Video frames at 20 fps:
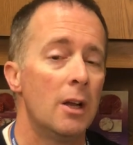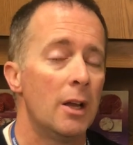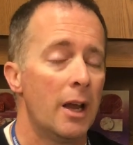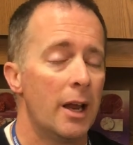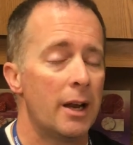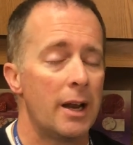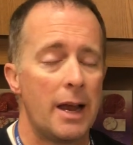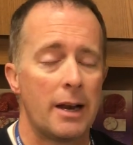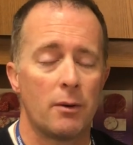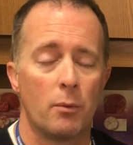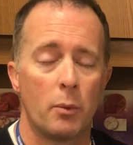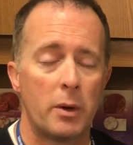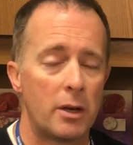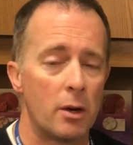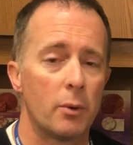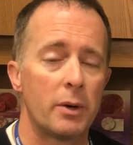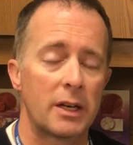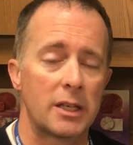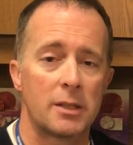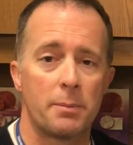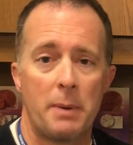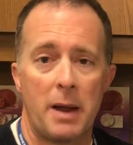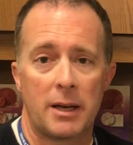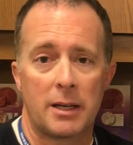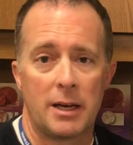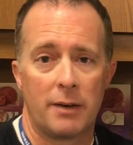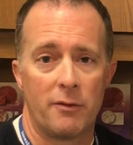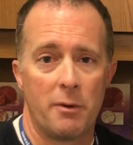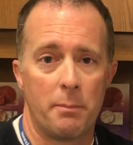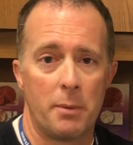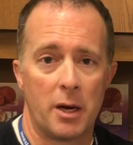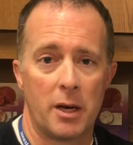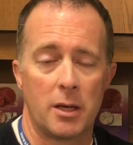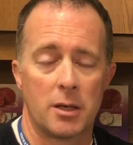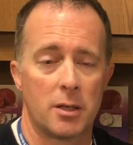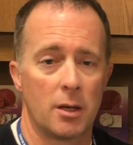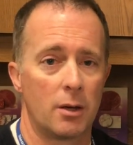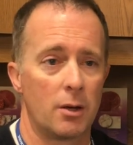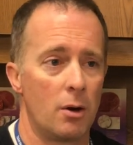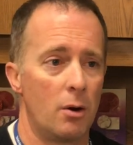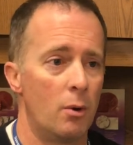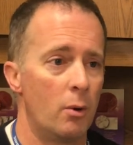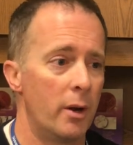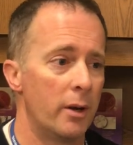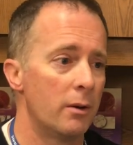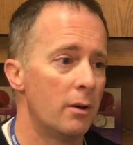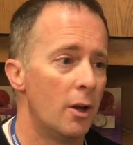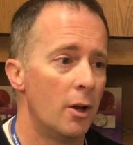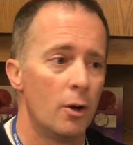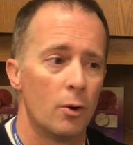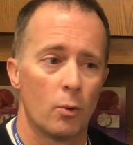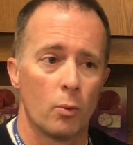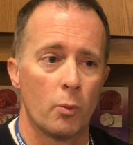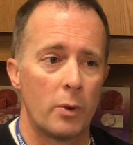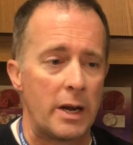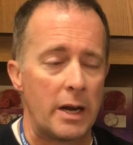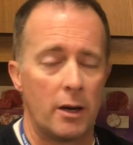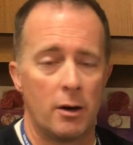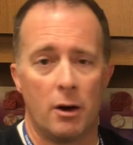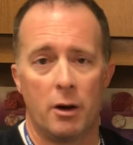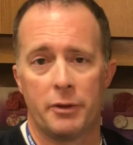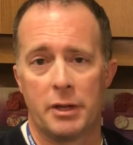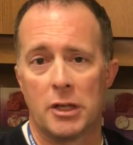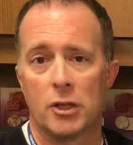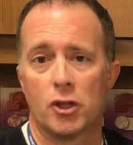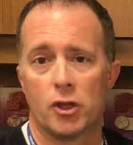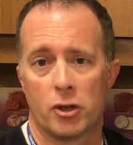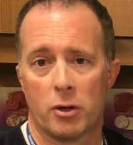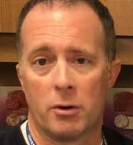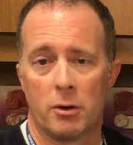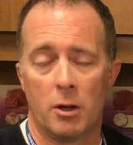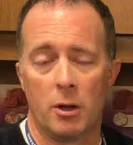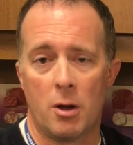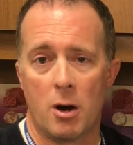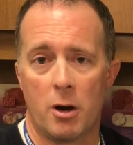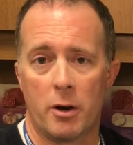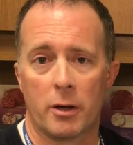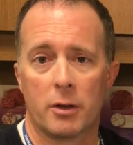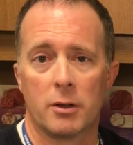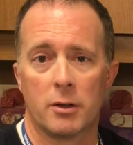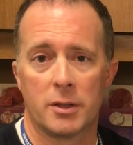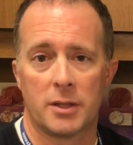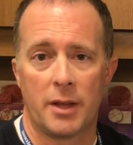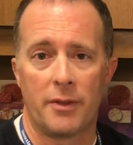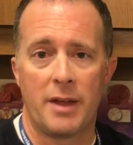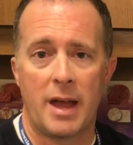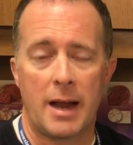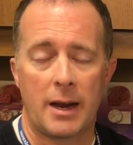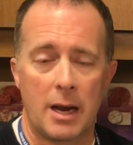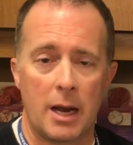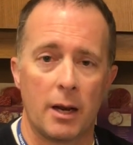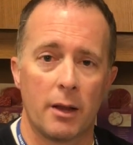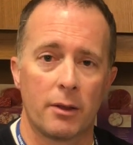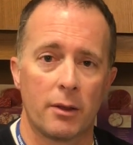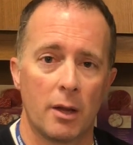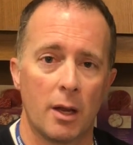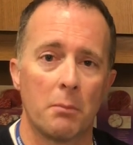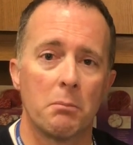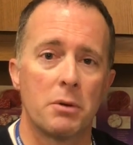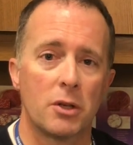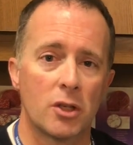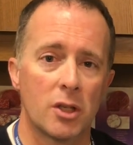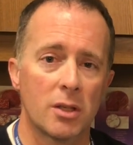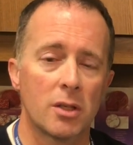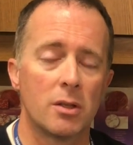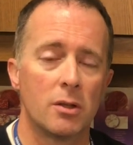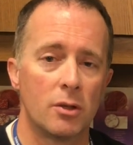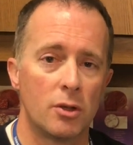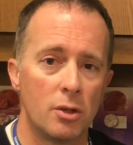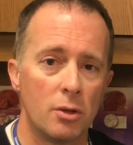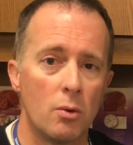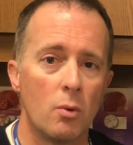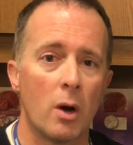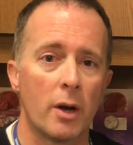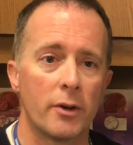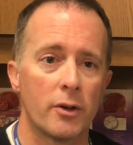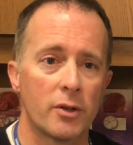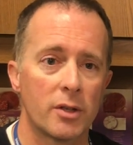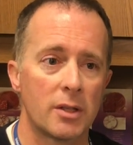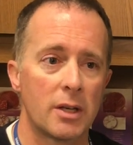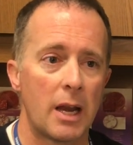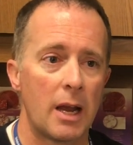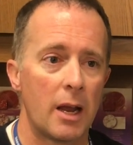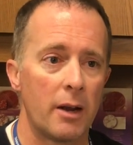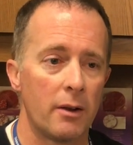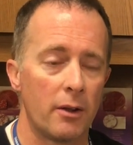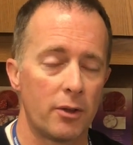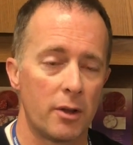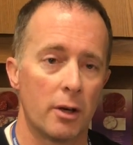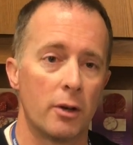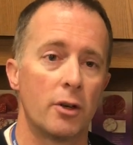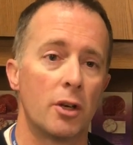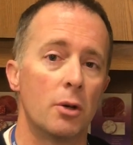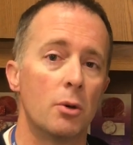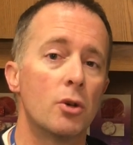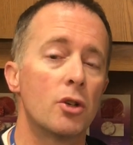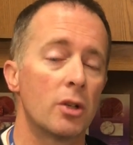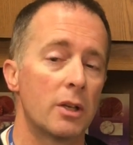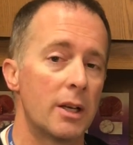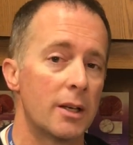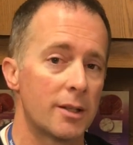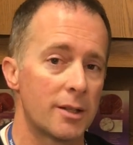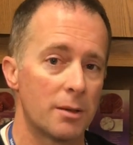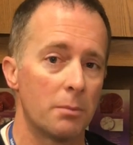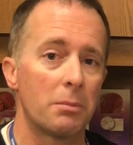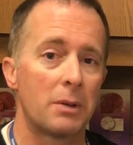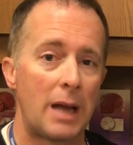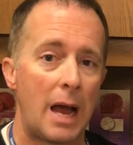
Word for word: And I don't, we don't expect everybody to go and read all these journal articles and that kind of thing, but just do understand that there usually is some